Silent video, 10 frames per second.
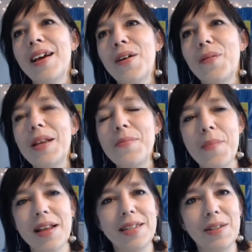what it
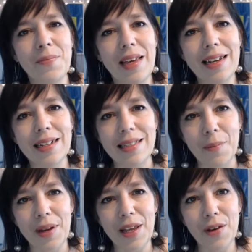meant to me as
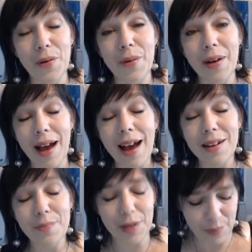somebody who
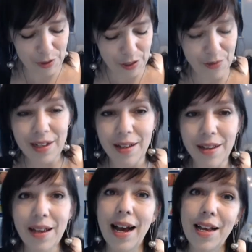had been pursuing.
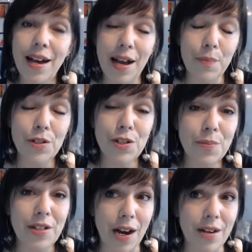I, I pursued
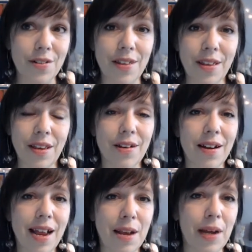my doctorate in
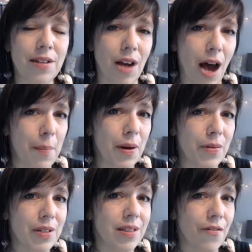theater, and my topic
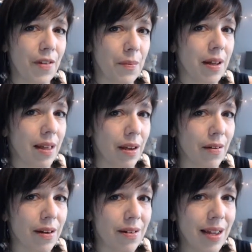was the female
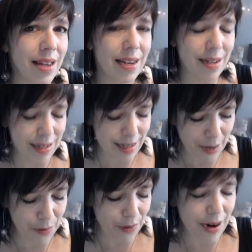hero in
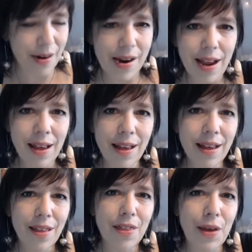contemporary
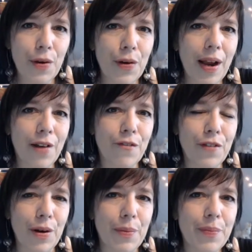theater and
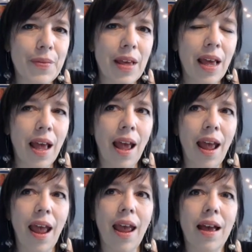film.
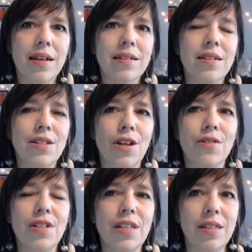And
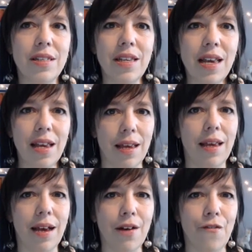so to
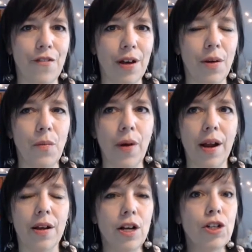see a film
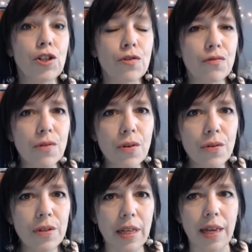where
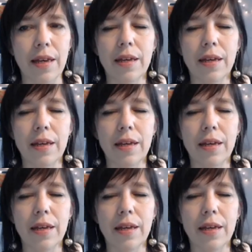truly,